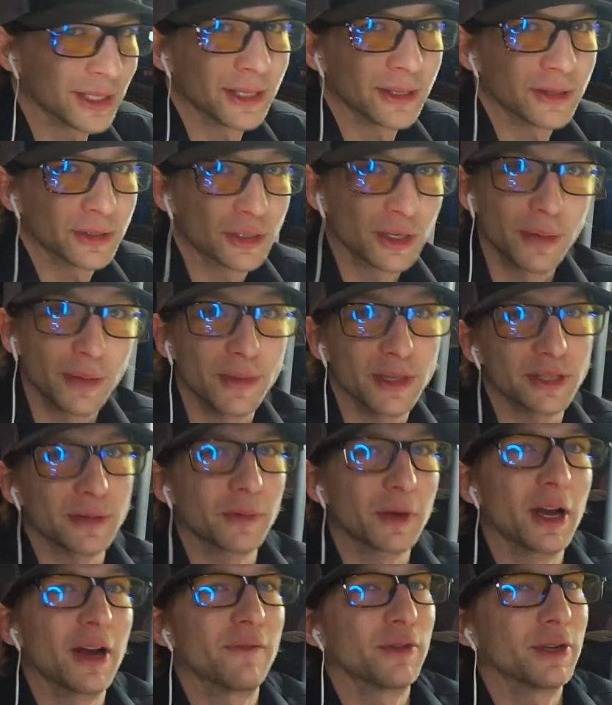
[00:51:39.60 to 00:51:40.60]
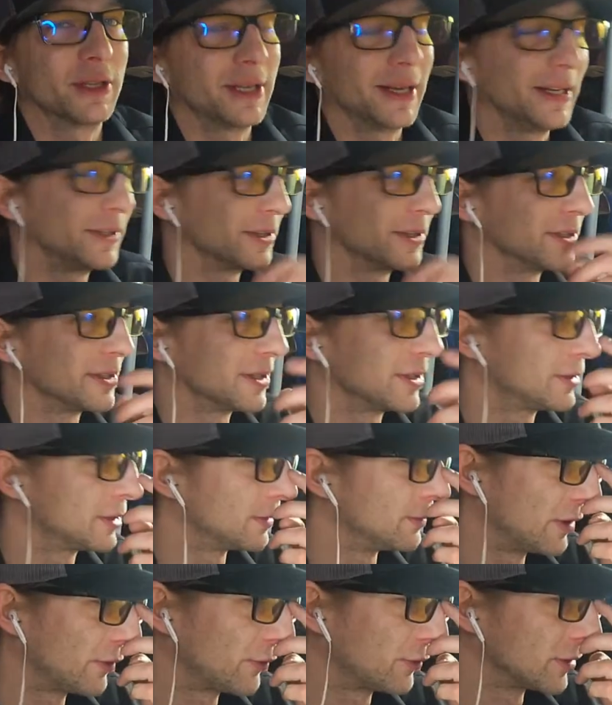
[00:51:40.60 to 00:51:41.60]
there's going to be some confrontations and
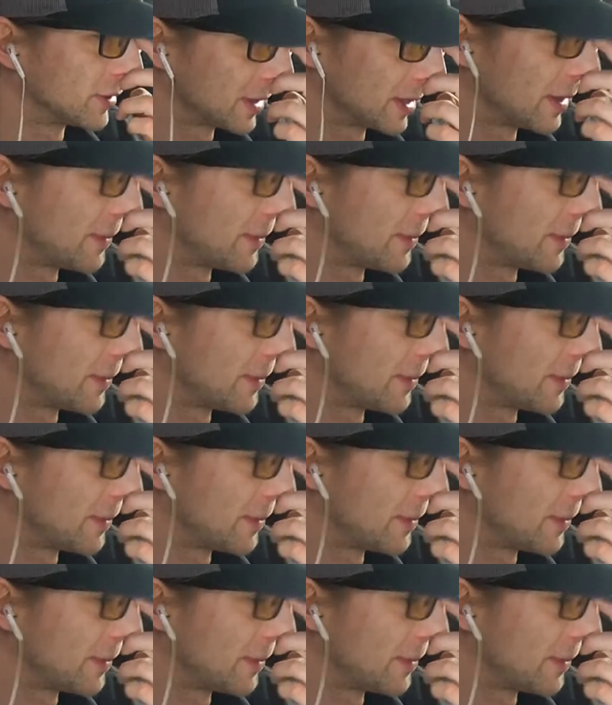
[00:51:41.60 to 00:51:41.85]
some difference in